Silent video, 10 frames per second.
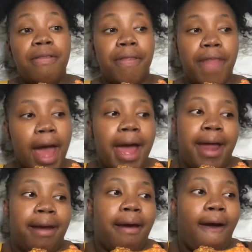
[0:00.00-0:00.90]

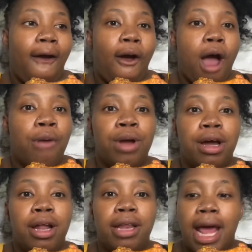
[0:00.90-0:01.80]
Then I went
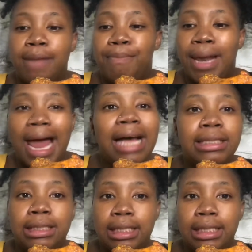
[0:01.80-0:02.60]
on that blasted